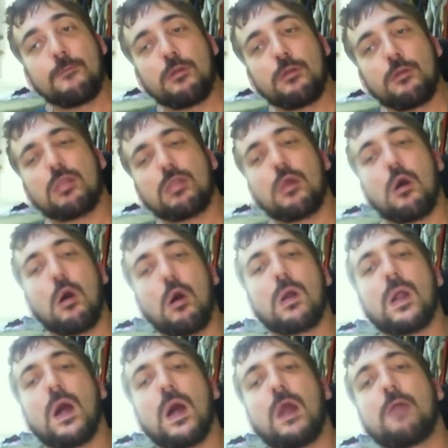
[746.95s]
take the
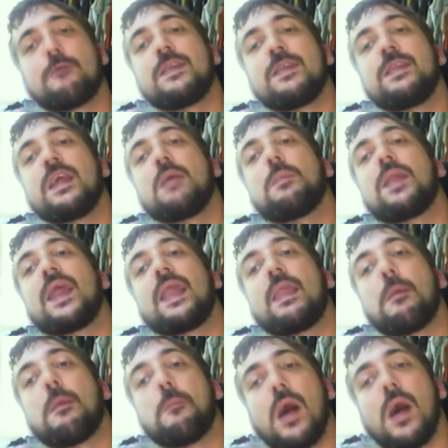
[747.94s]
heart out of a demon and the
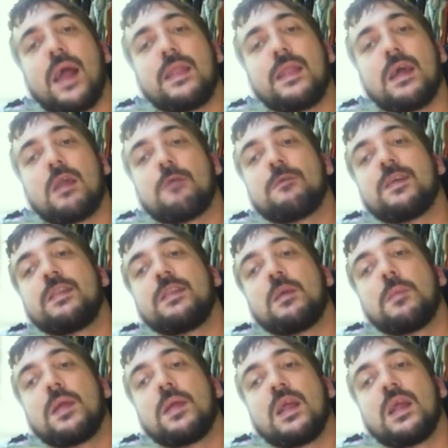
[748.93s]
mind out of a
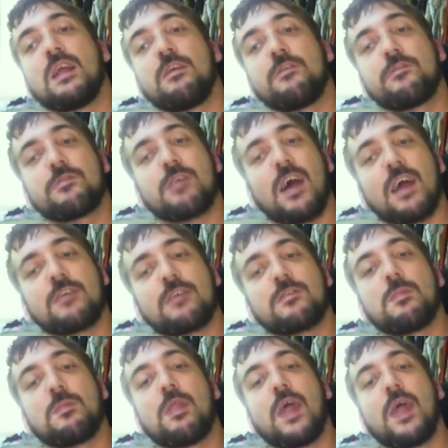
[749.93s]
demon and you slash them
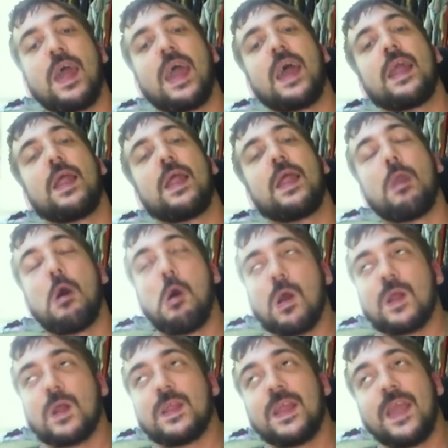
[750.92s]
to the head and the
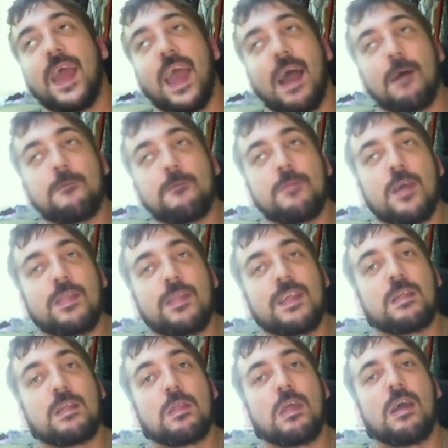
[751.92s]
heart, then they have nothing
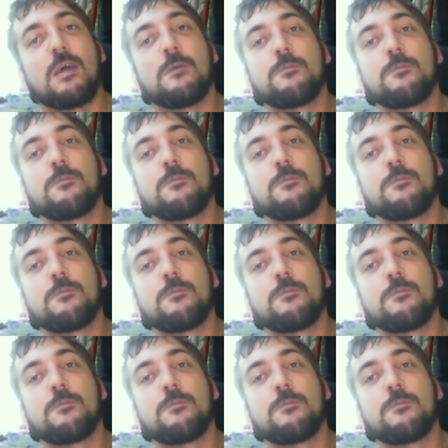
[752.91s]
to live.